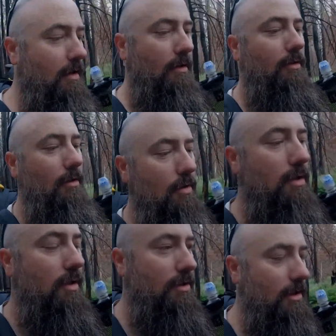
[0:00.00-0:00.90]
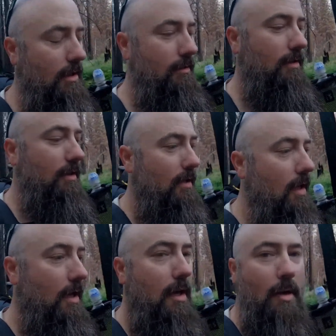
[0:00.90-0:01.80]
So, shout out to
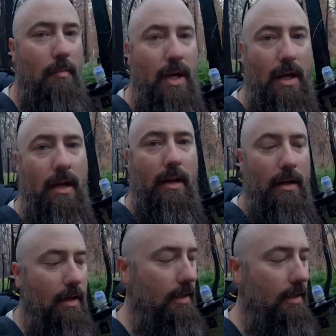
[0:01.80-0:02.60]
Ben and